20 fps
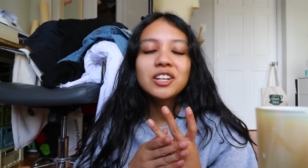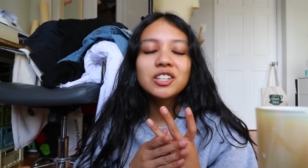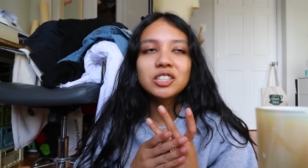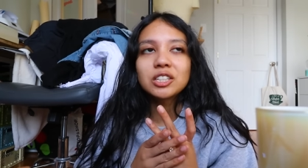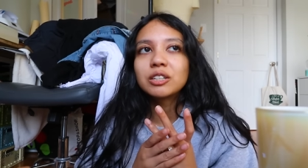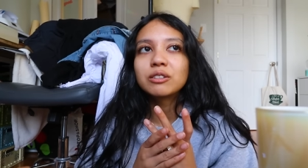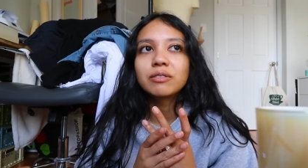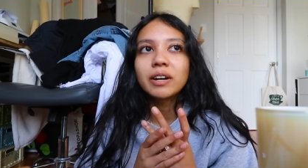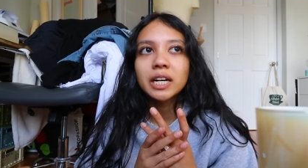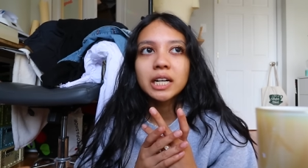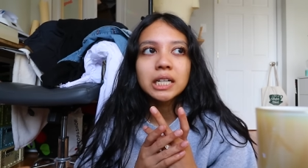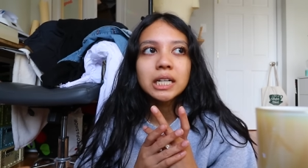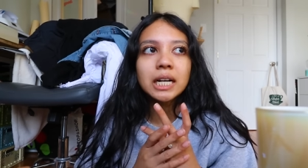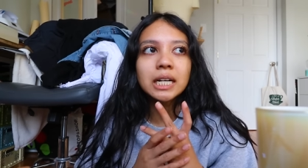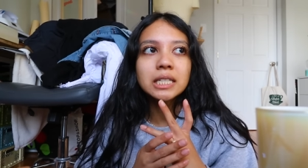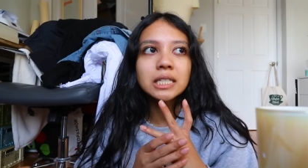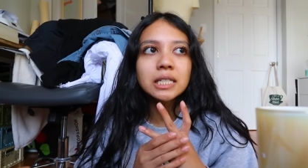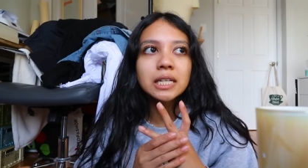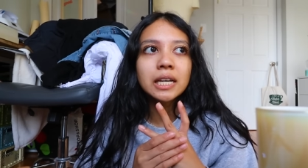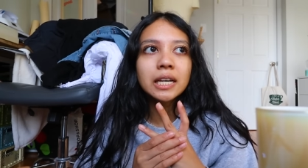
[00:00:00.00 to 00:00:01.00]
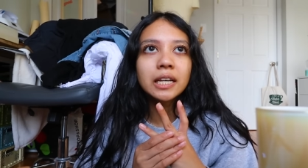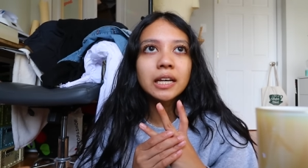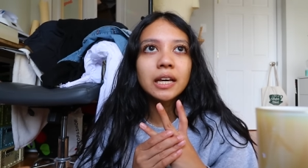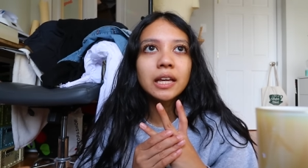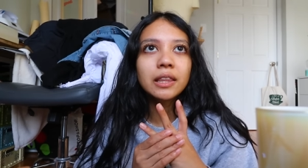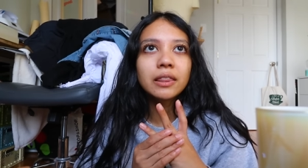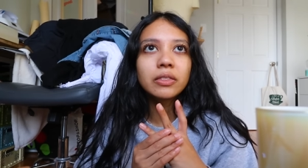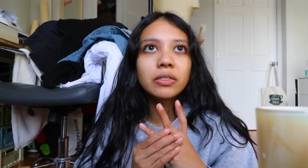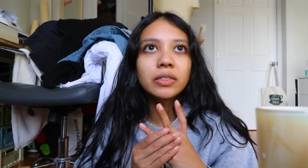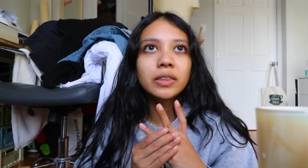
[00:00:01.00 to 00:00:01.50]
started
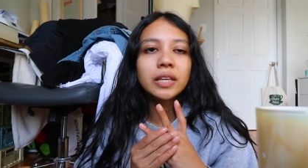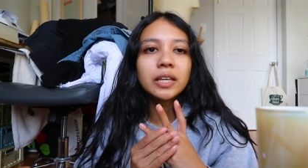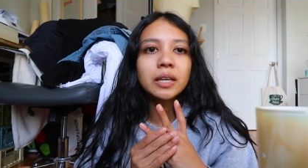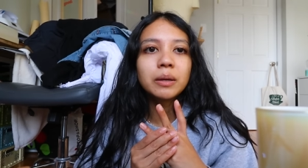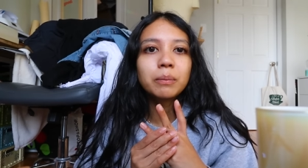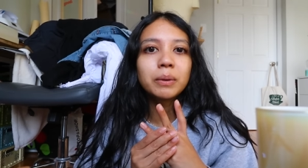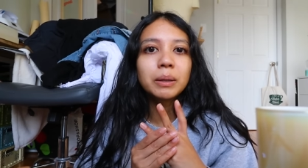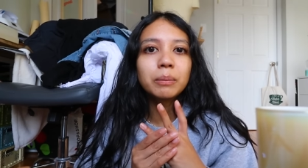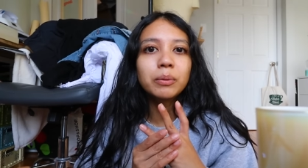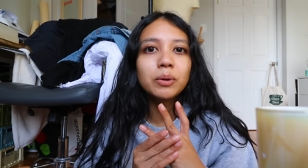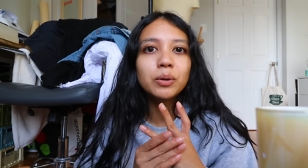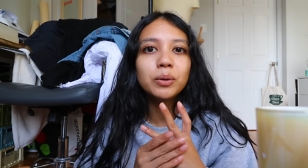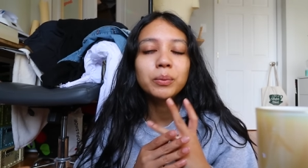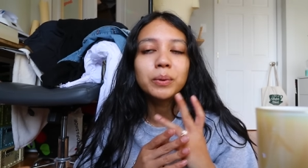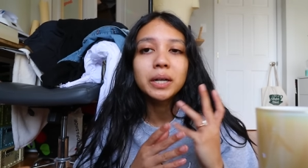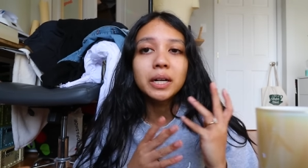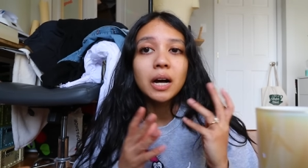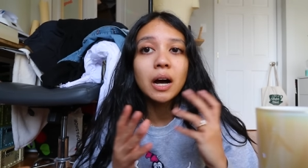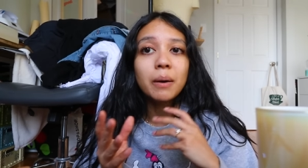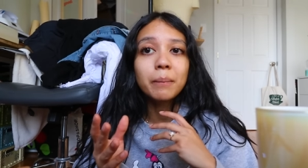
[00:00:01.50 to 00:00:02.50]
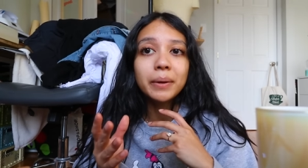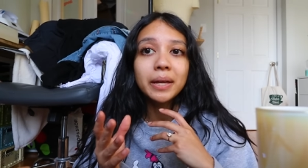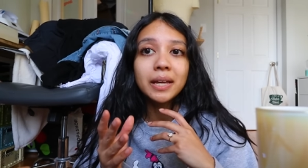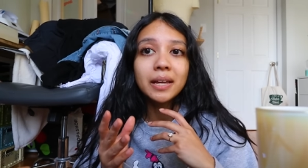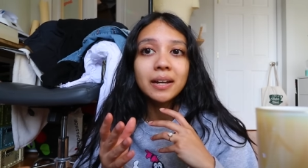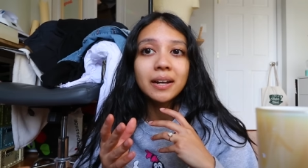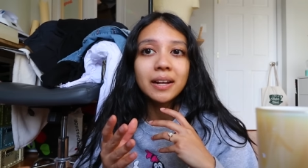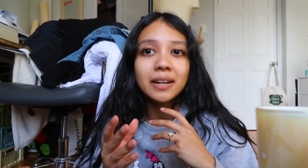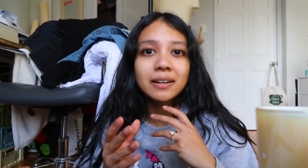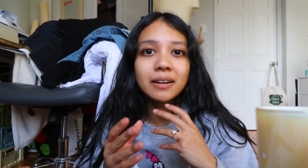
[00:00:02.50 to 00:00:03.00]
recognizing the people who would come
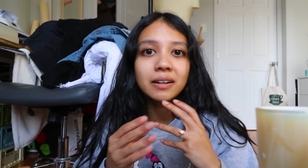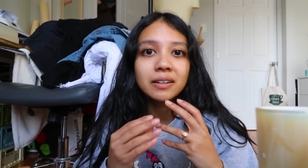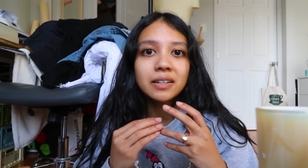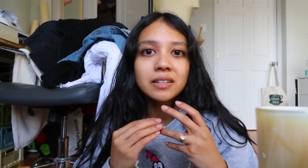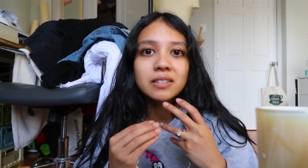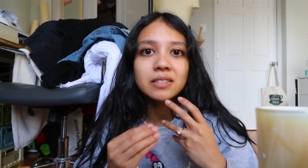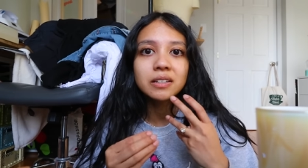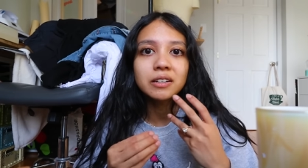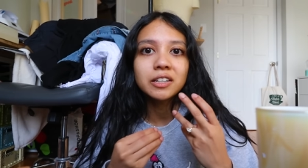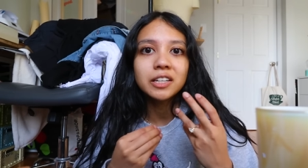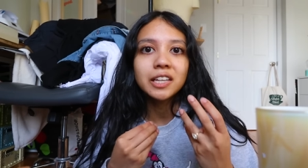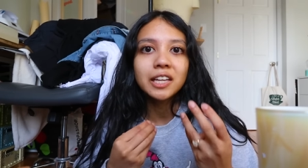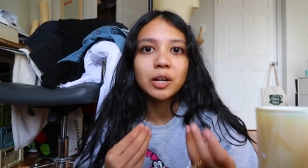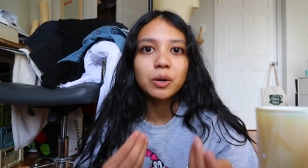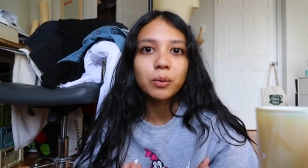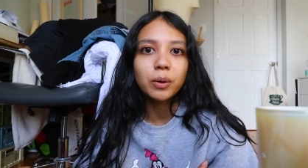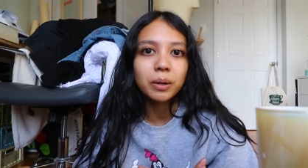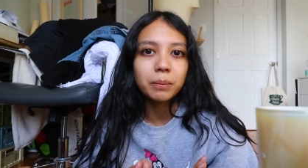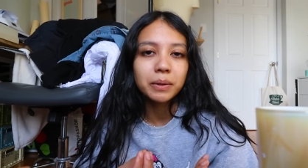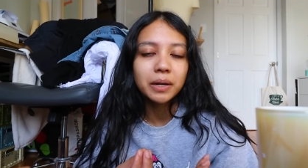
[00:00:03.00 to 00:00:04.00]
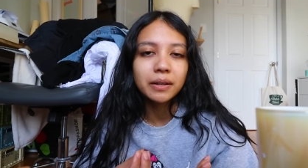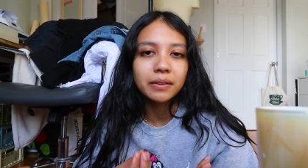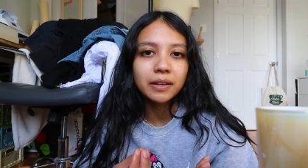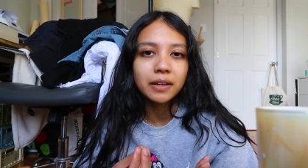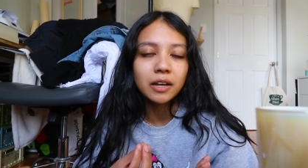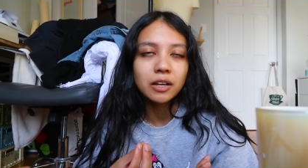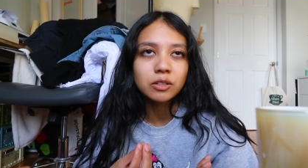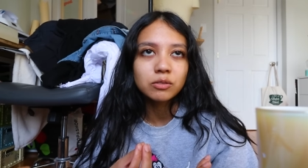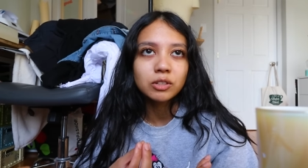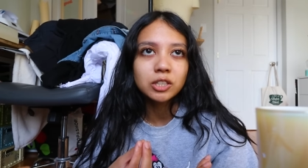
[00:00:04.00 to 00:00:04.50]
in and not necessarily like work behind the
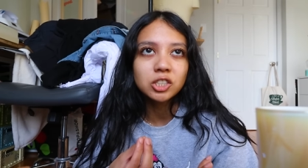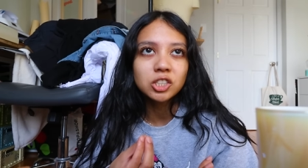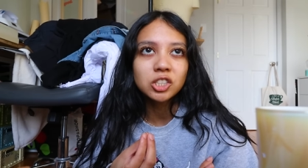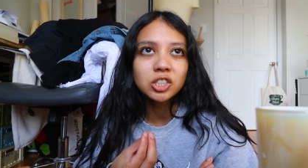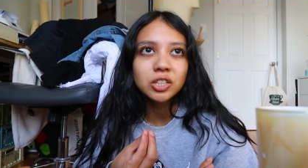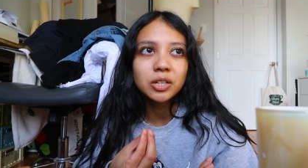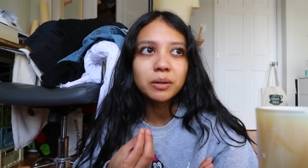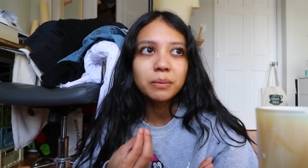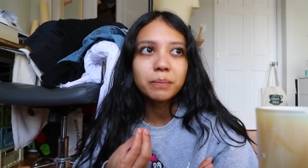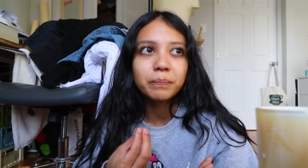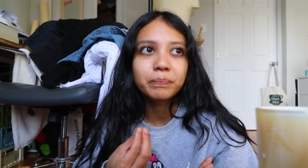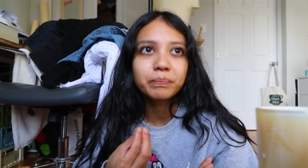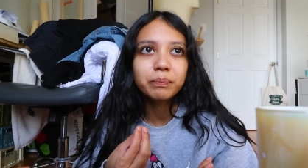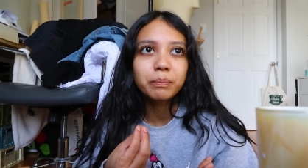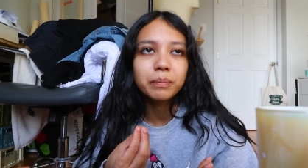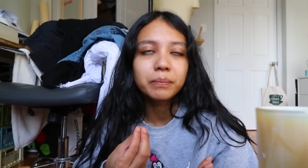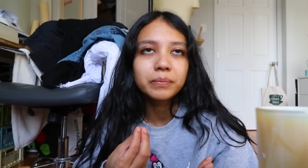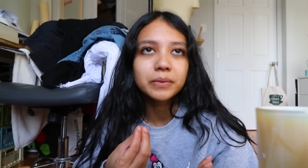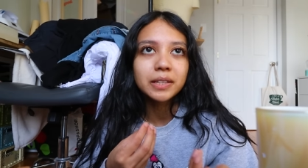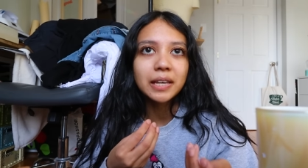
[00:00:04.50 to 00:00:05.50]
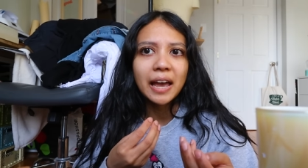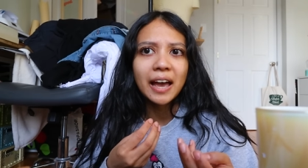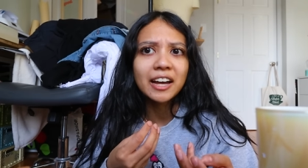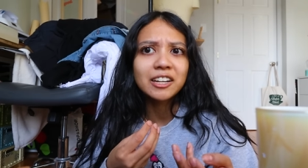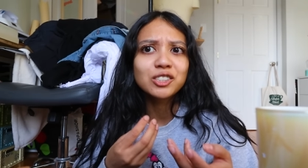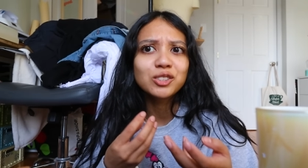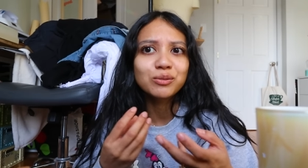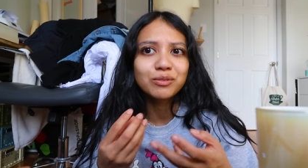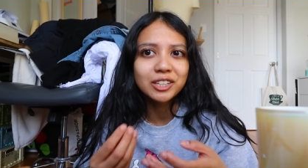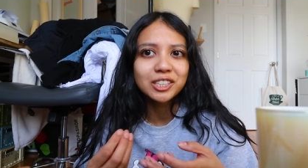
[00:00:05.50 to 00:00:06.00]
cash register,
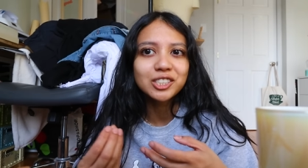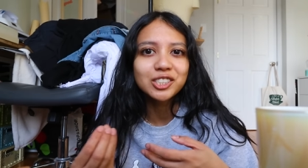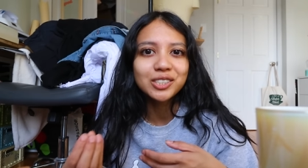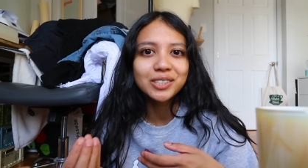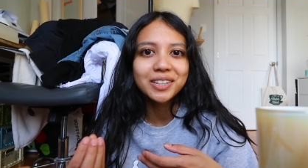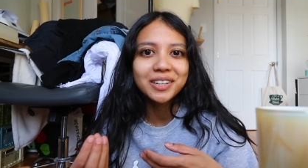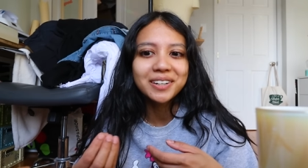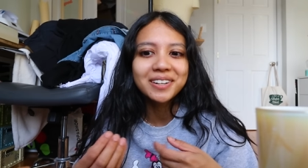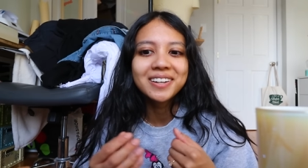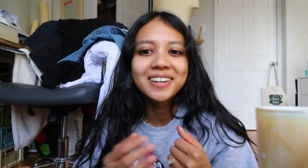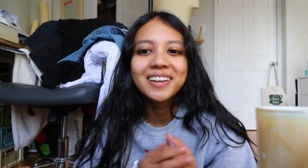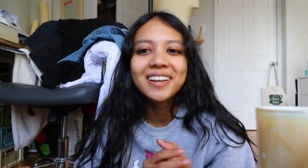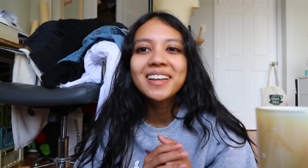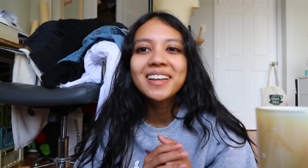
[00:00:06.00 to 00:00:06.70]
cash register,